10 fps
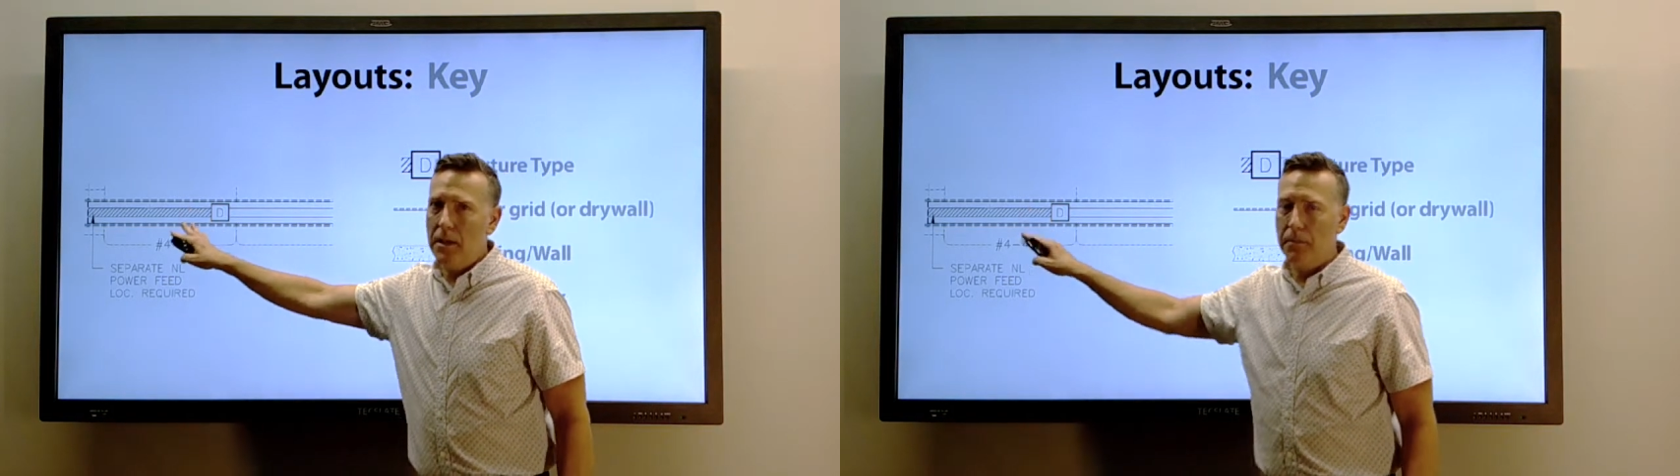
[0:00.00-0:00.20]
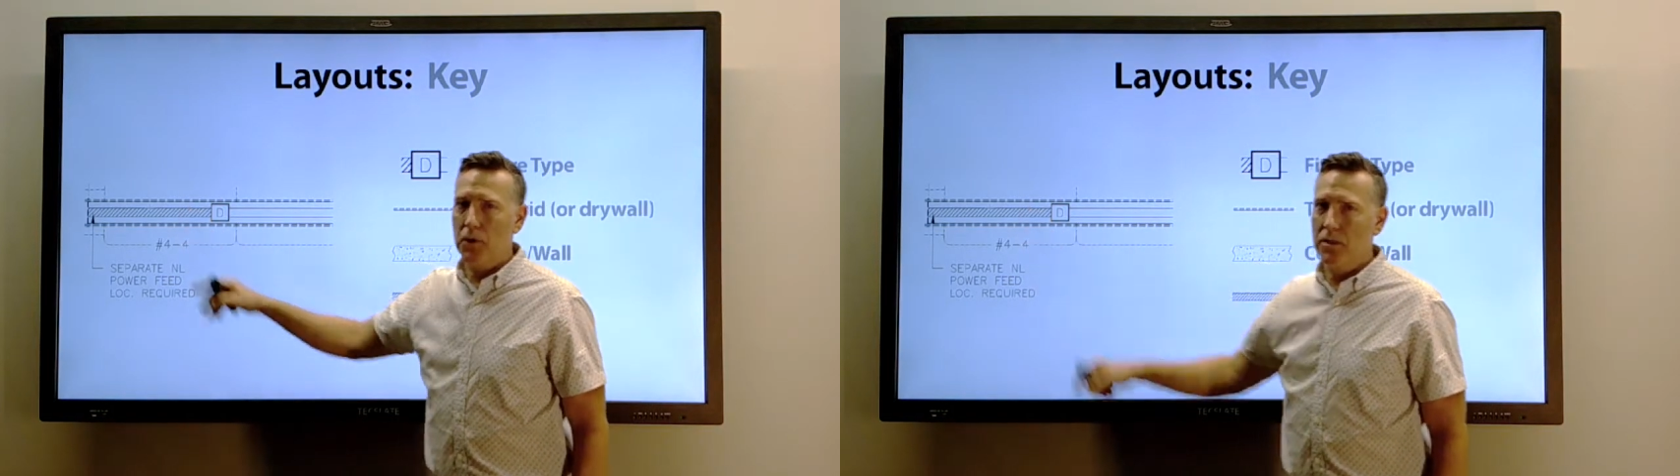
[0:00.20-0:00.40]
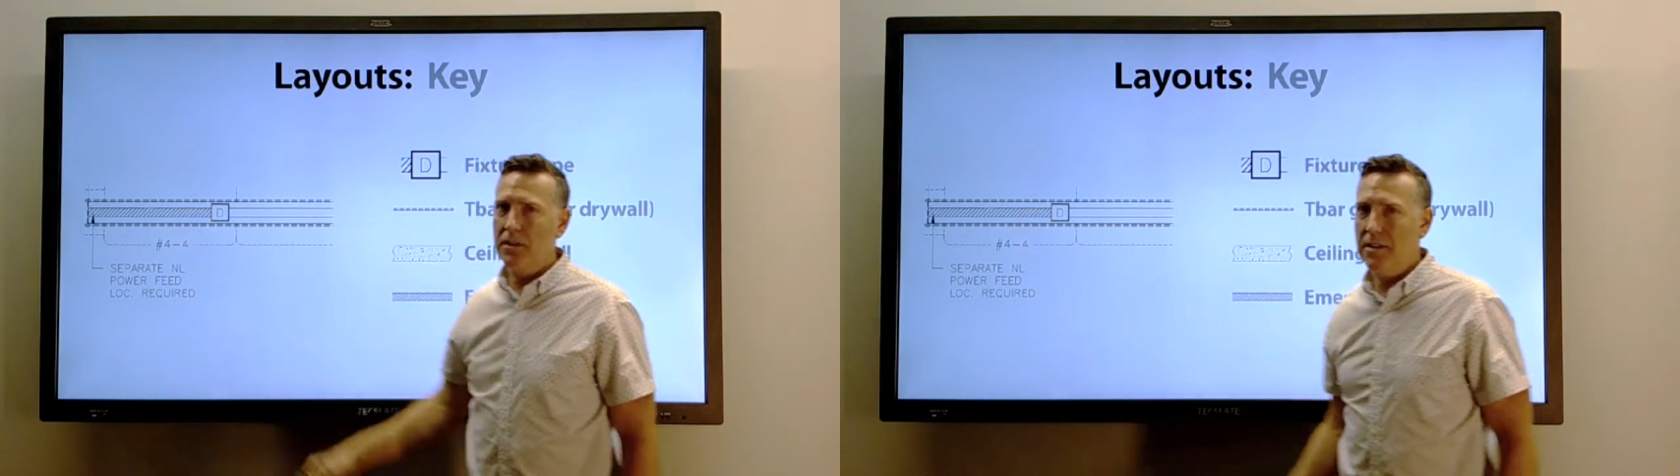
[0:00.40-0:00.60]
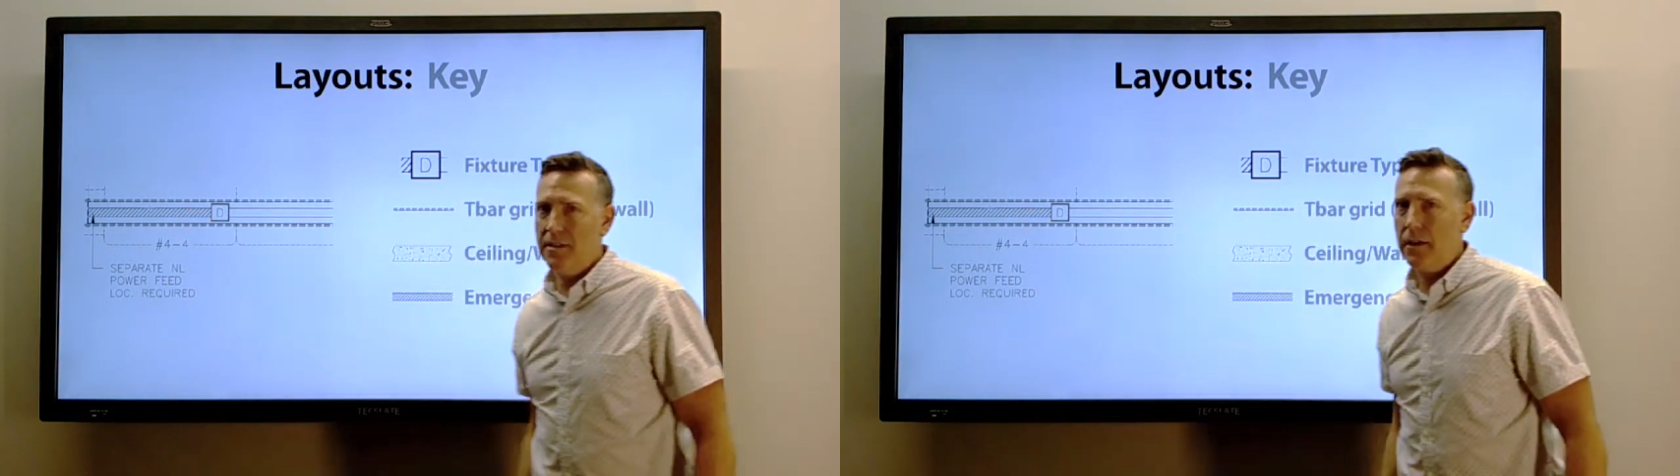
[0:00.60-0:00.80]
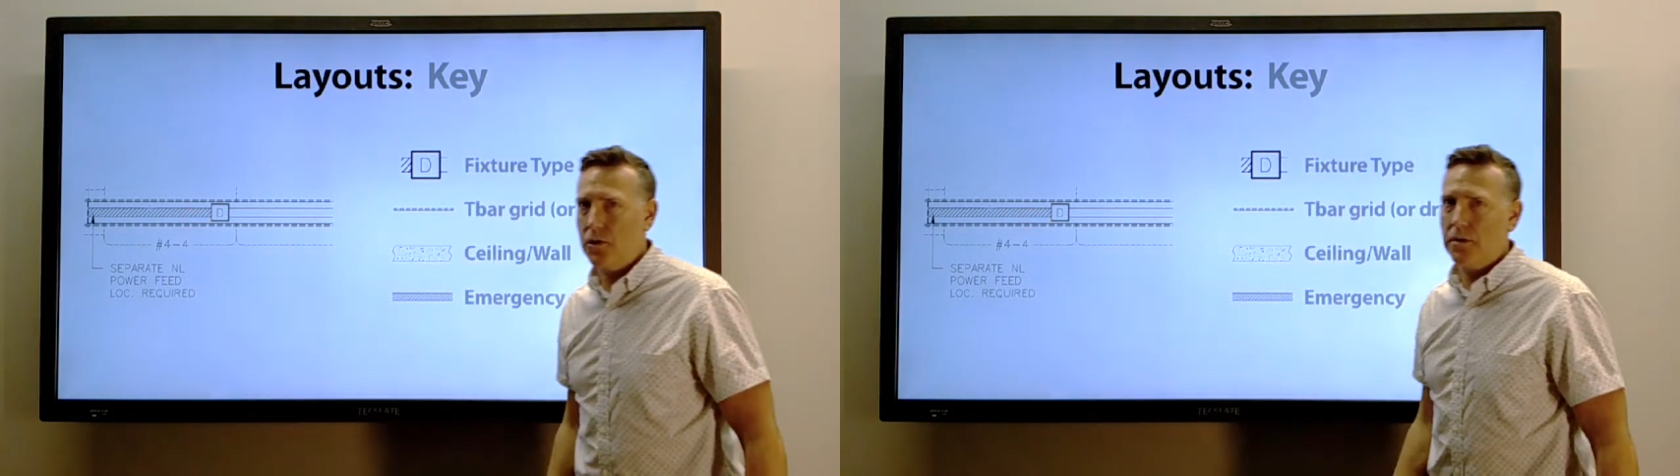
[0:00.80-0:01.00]
emergency
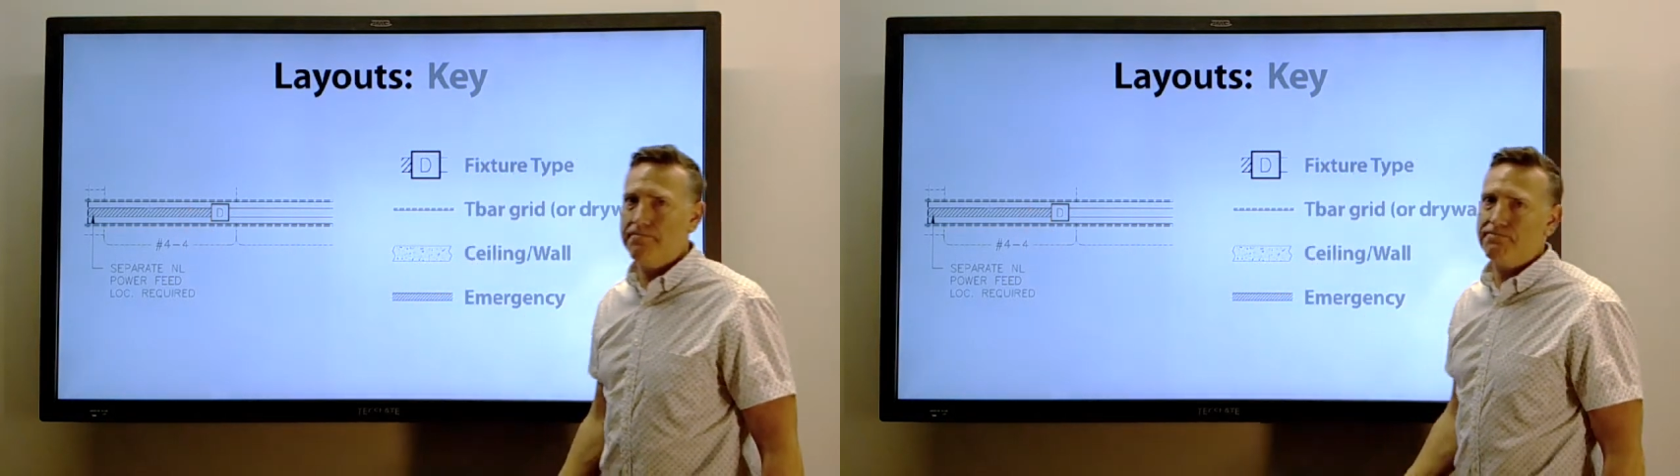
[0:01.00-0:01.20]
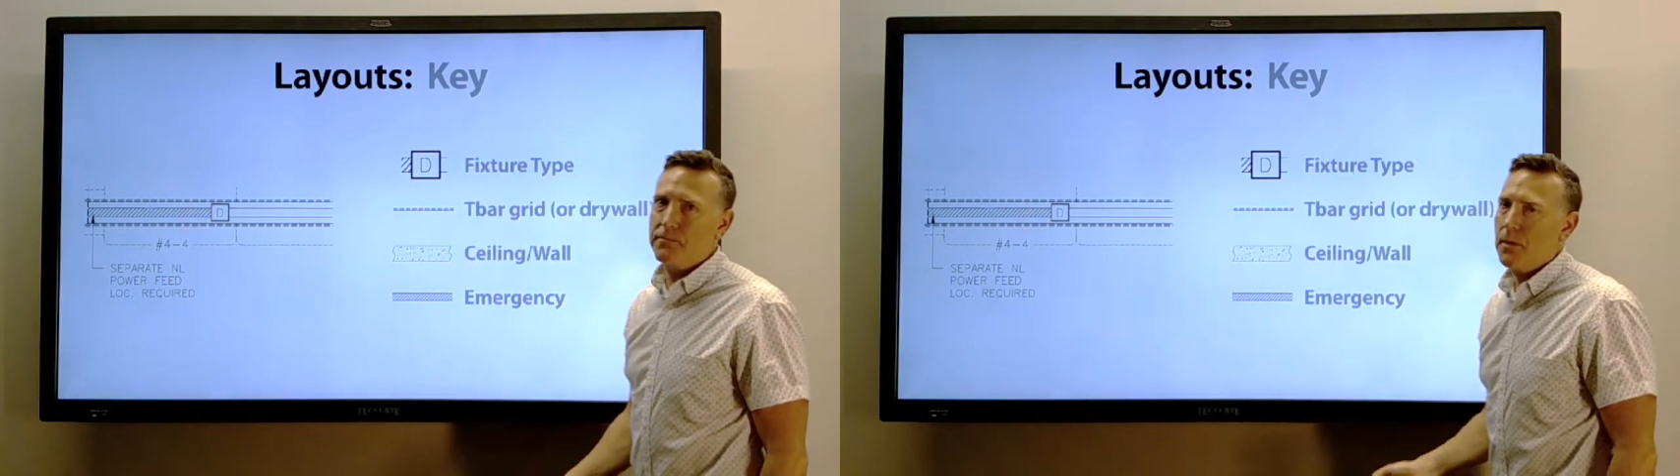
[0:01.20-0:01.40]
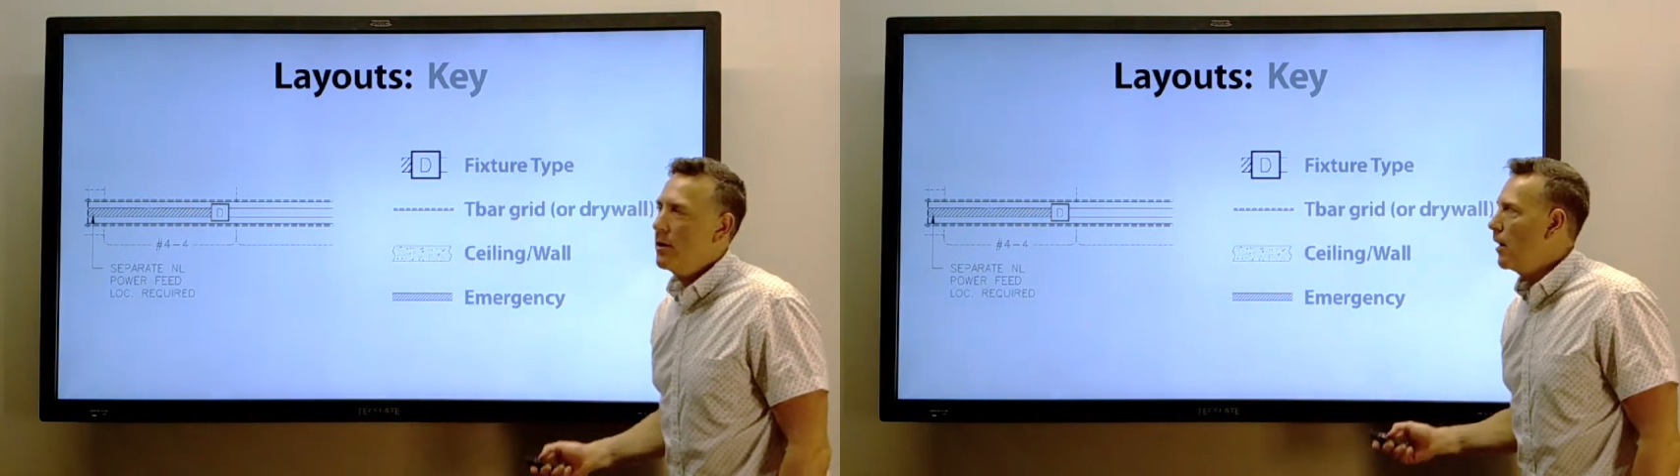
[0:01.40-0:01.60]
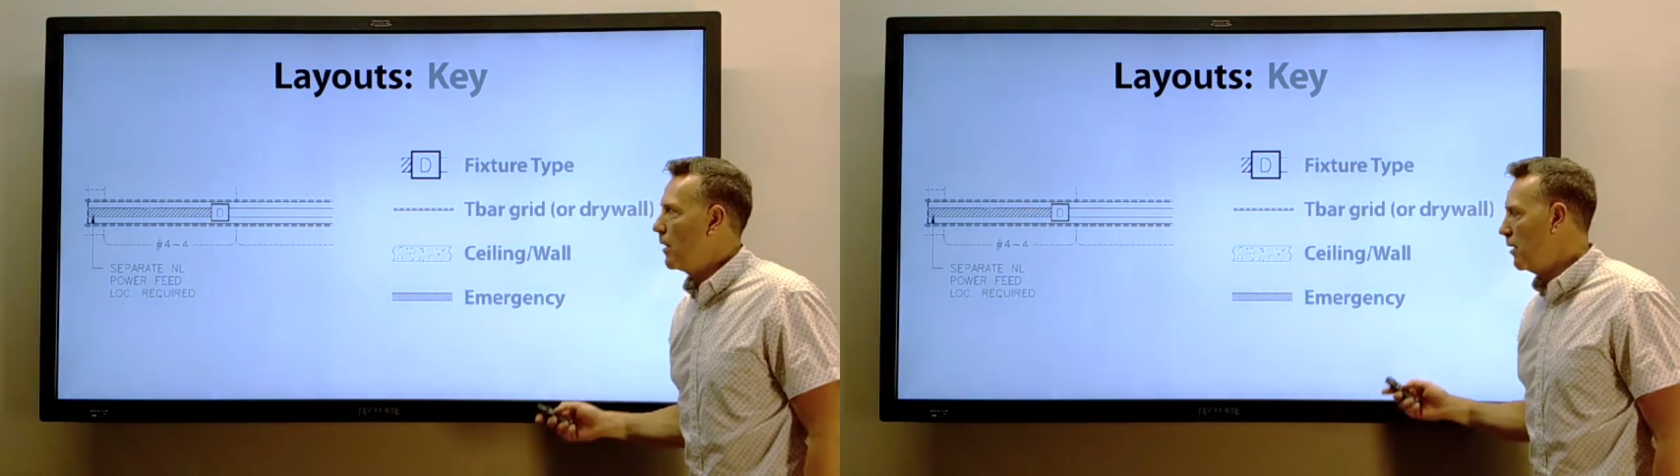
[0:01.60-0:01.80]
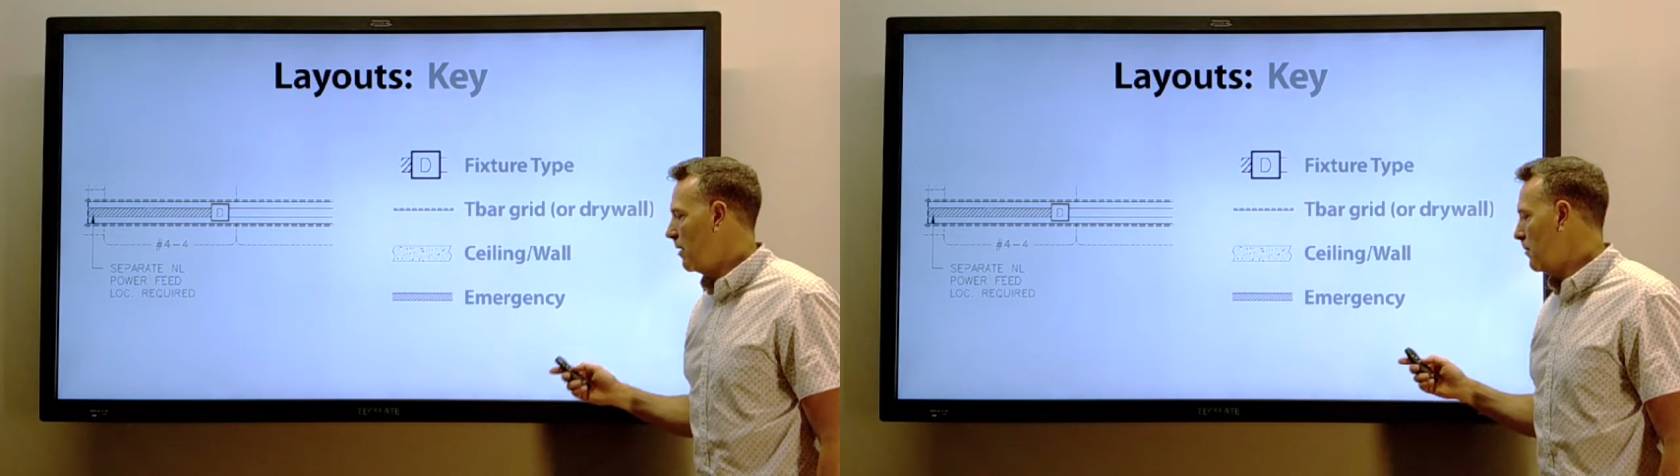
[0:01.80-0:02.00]
section.
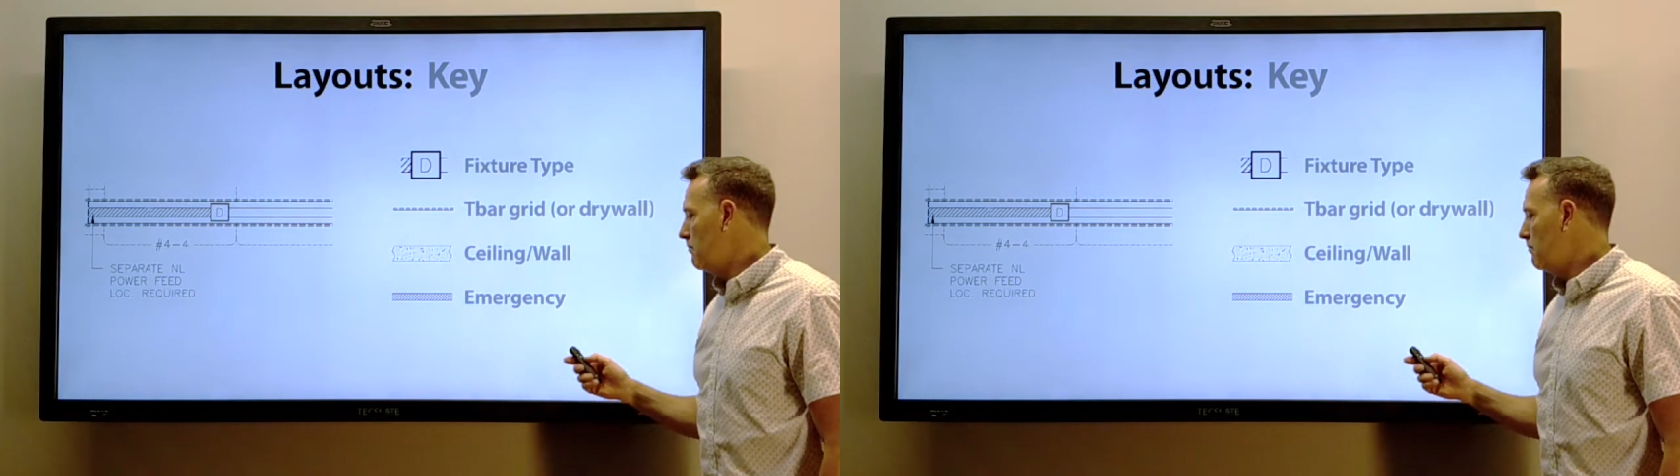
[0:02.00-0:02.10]
And